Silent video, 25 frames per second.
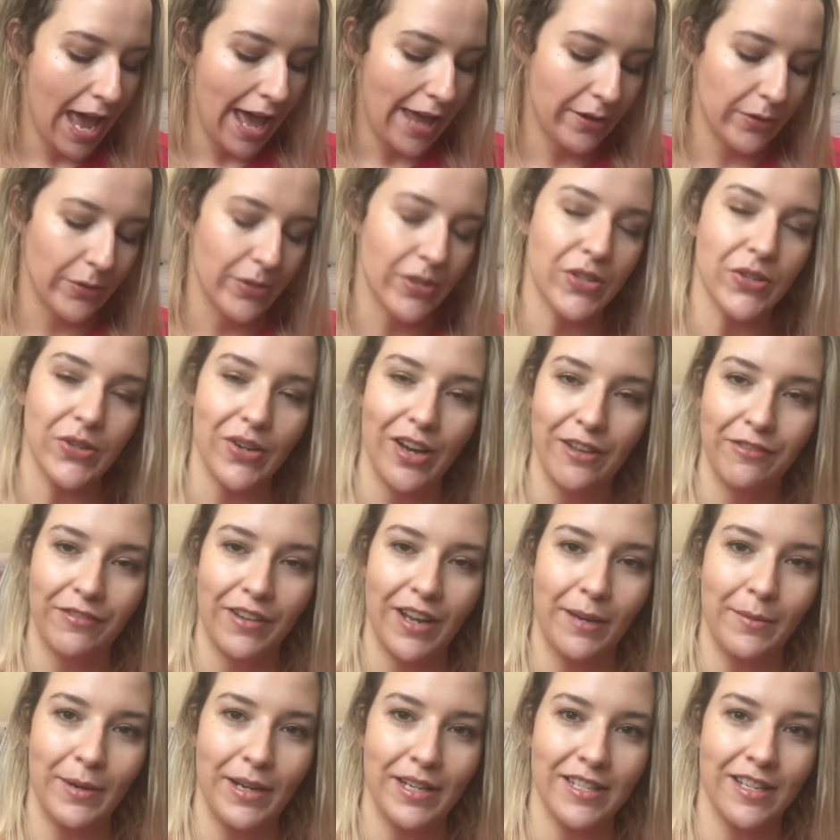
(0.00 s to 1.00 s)
And also I
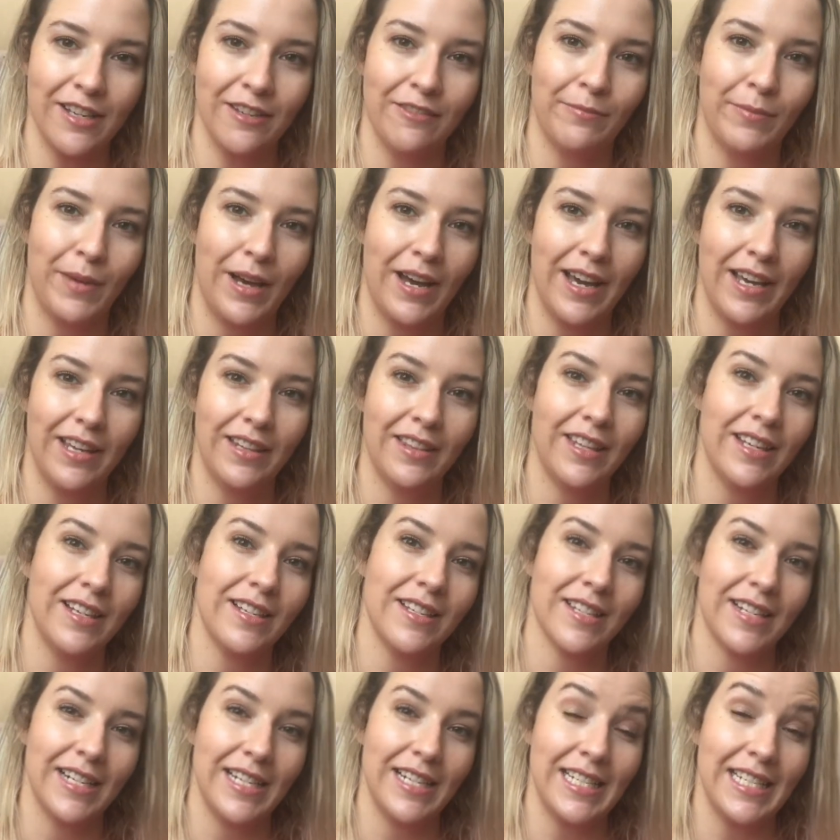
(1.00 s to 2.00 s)
found myself buying
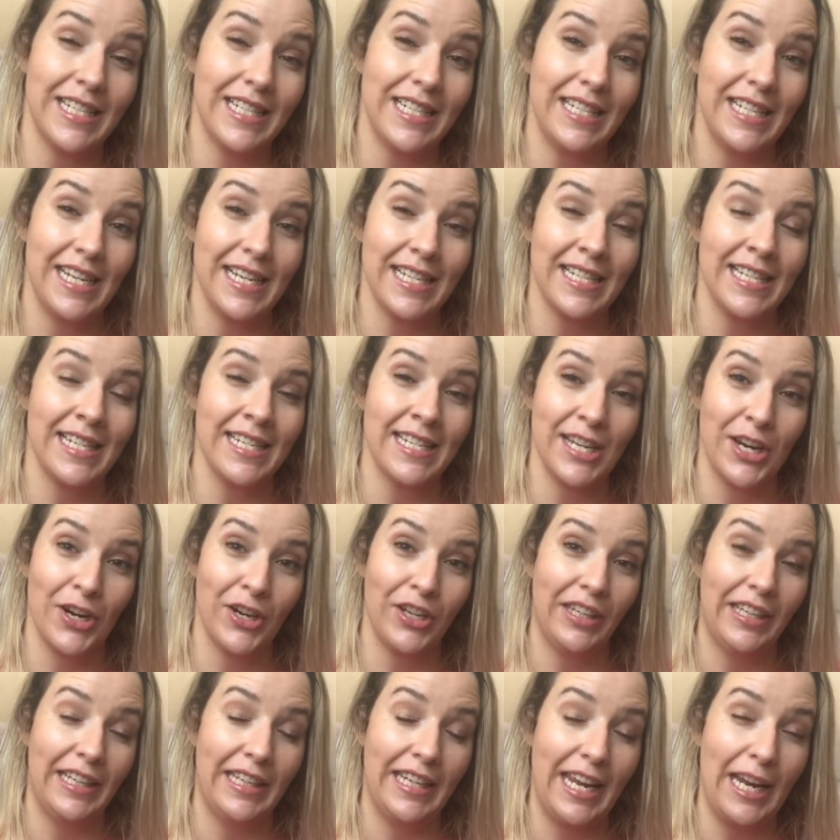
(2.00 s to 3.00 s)
things that I didn't
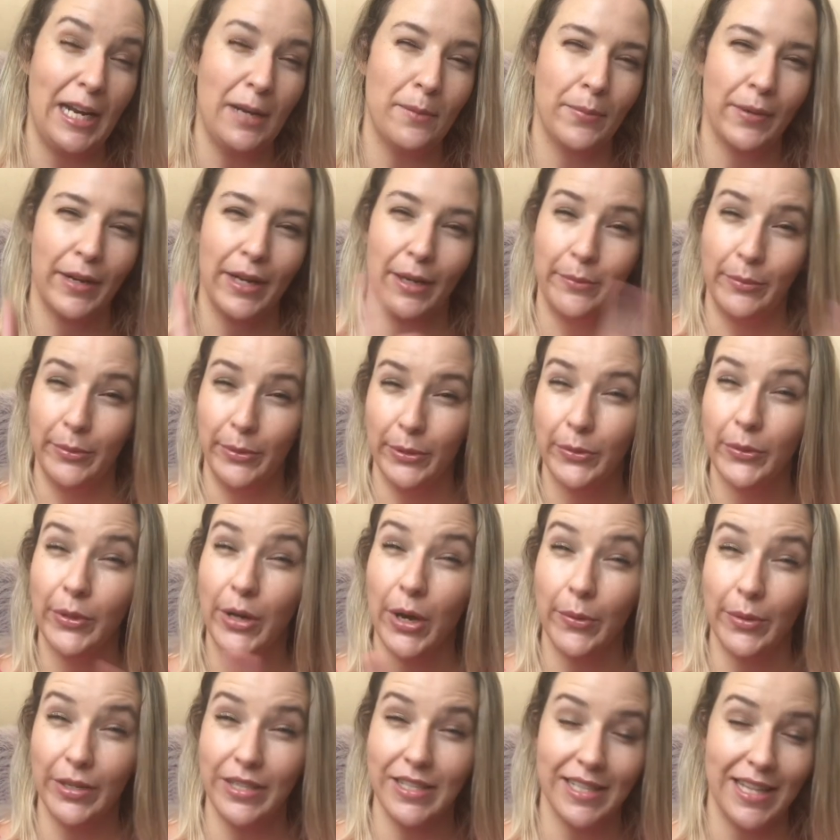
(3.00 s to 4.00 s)
necessarily need, but I will
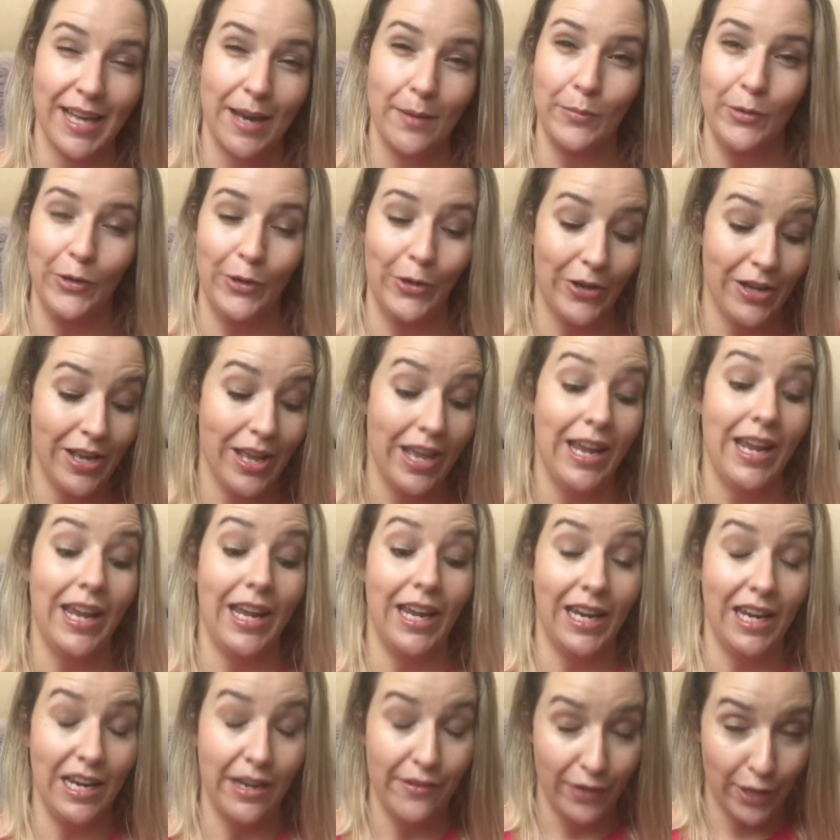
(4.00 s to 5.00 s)
go into that more
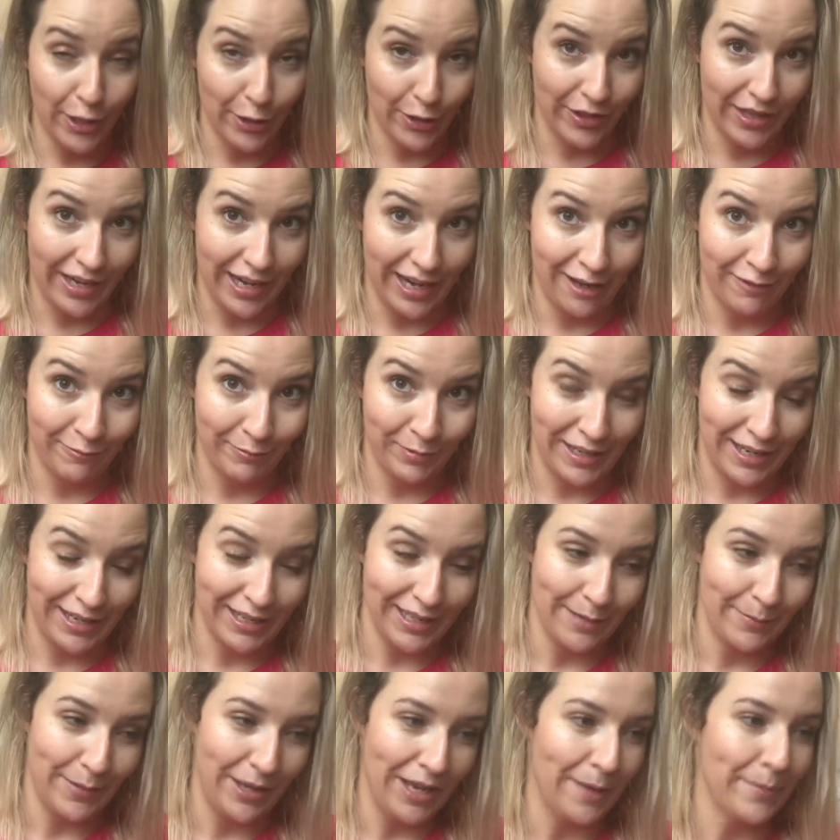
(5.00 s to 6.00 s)
in a video that I have
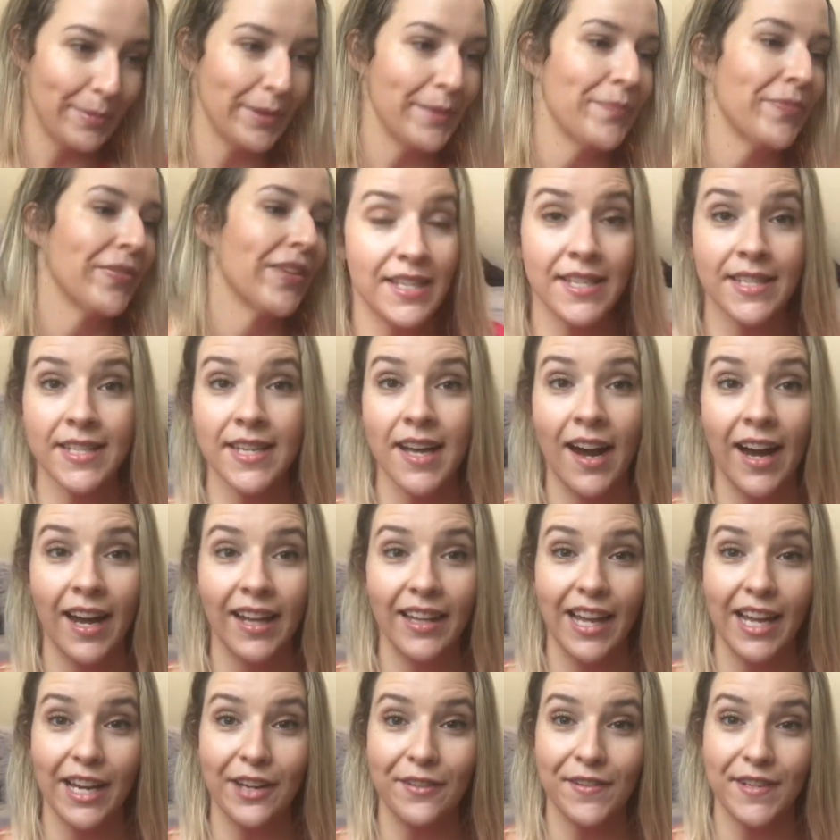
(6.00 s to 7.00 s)
planned coming up. This is a
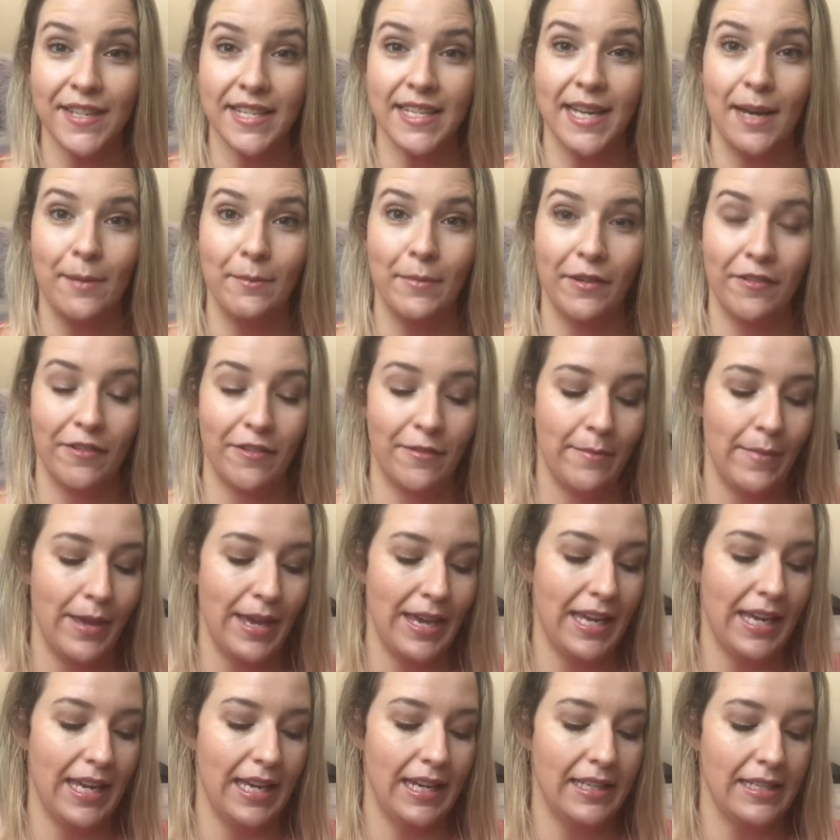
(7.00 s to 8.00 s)
highlighter for some, but for
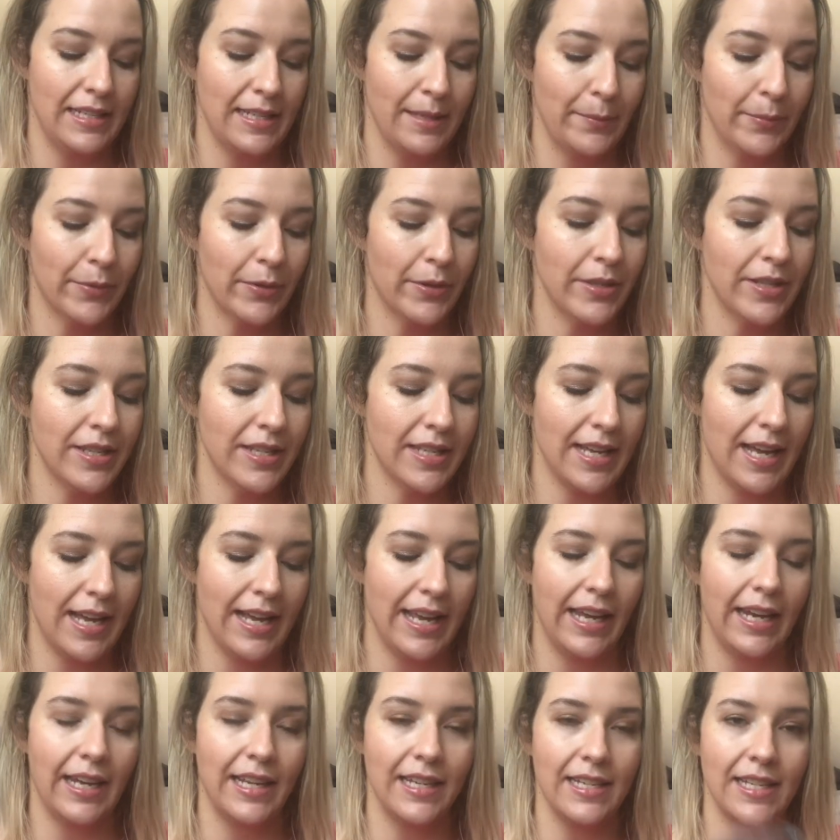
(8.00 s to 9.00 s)
me it is a
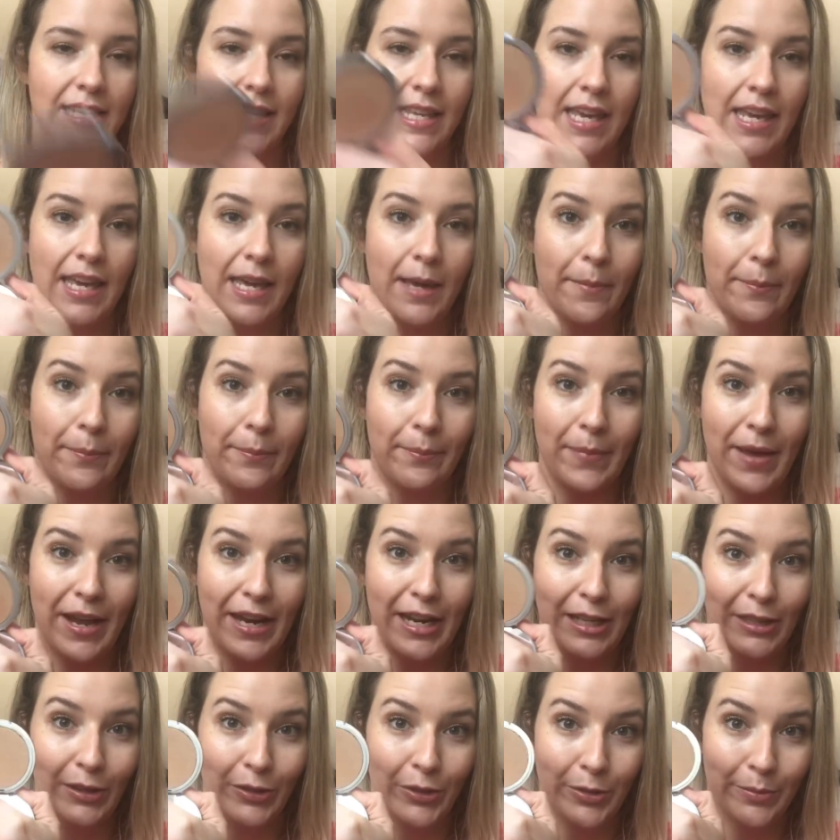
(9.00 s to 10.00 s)
bronzer. It is the
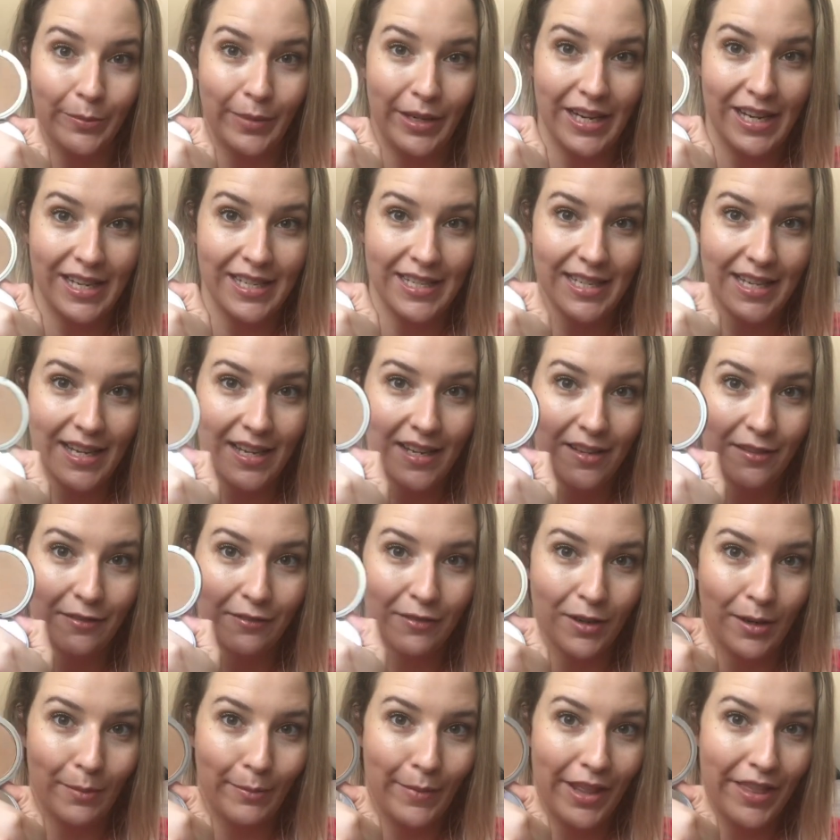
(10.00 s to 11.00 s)
Betty Lou Manizer
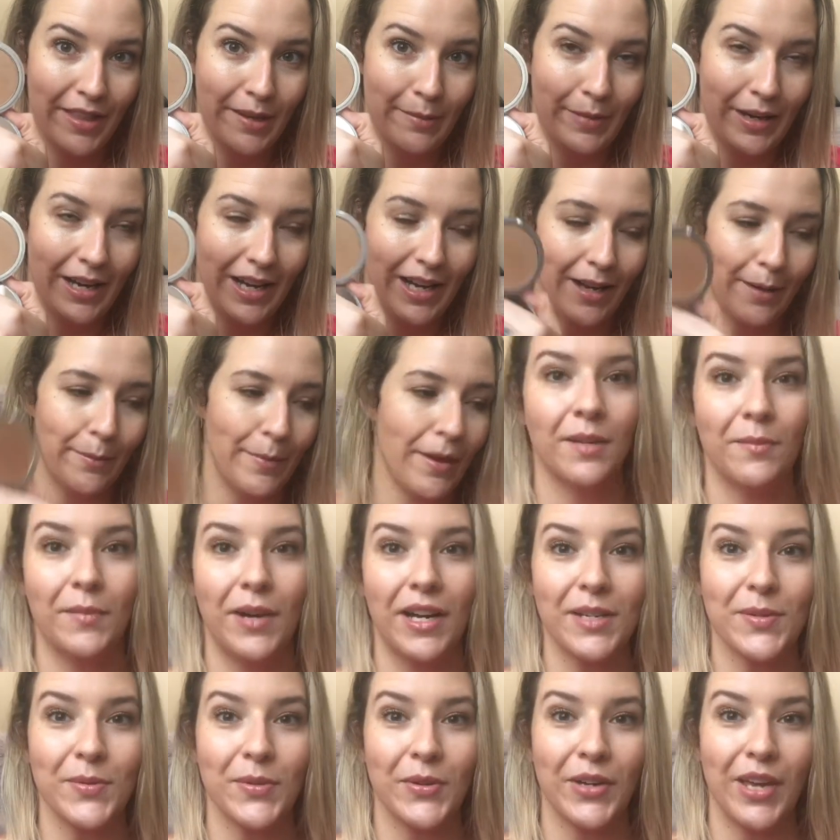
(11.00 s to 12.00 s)
from The Balm.
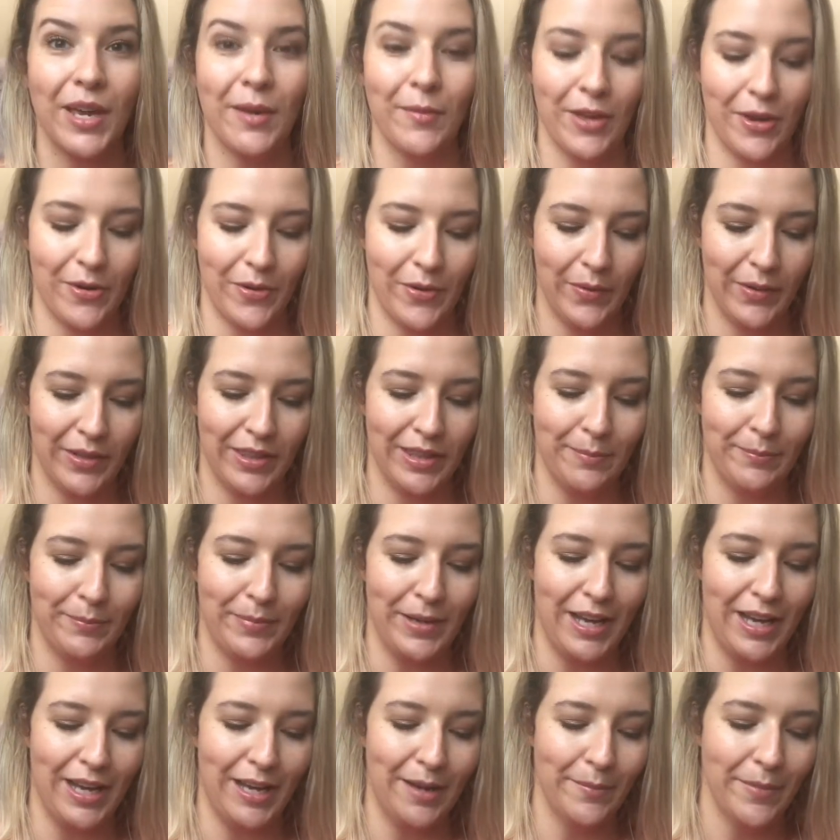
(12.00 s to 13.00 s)
Might as well keep going with The
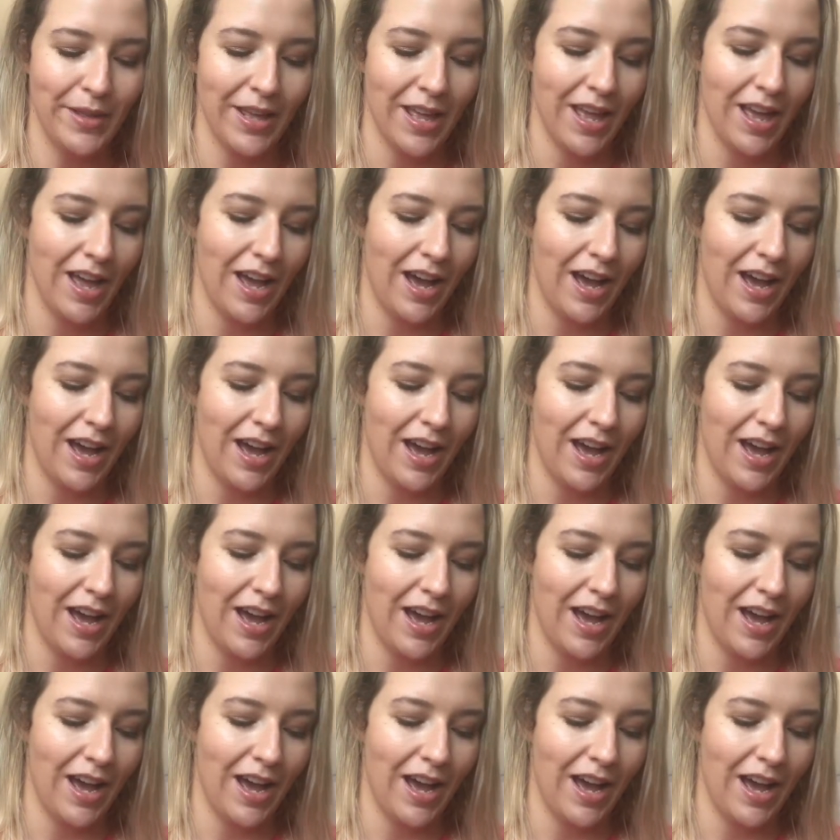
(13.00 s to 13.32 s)
Balm.